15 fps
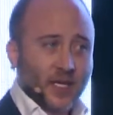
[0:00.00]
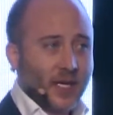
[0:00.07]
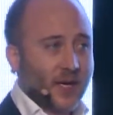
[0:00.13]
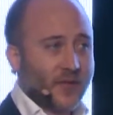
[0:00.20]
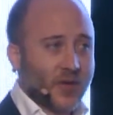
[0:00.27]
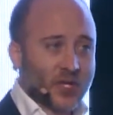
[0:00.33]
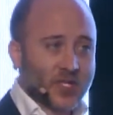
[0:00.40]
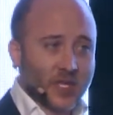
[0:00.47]

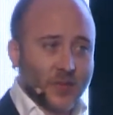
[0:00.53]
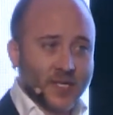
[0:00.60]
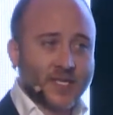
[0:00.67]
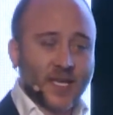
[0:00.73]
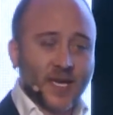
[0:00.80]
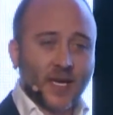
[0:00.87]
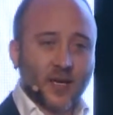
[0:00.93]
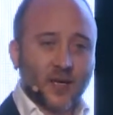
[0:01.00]
If there's a
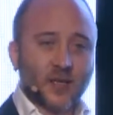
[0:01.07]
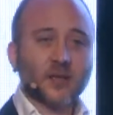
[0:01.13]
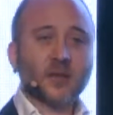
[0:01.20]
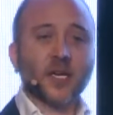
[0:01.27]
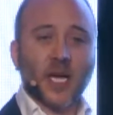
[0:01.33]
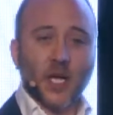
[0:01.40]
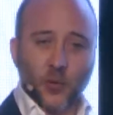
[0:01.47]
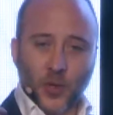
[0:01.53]
mistake,
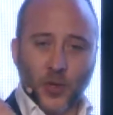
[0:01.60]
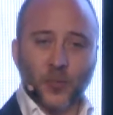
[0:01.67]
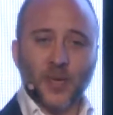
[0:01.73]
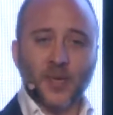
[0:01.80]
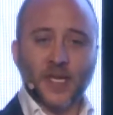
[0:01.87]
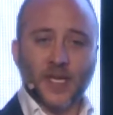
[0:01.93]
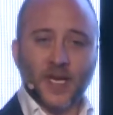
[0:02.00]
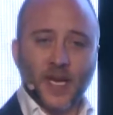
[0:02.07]
they can
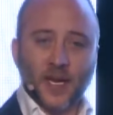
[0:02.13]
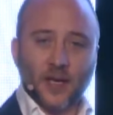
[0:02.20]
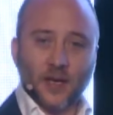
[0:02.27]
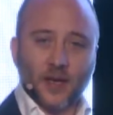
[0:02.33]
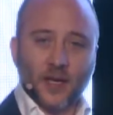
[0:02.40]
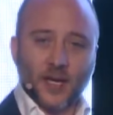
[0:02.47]
reprint it again.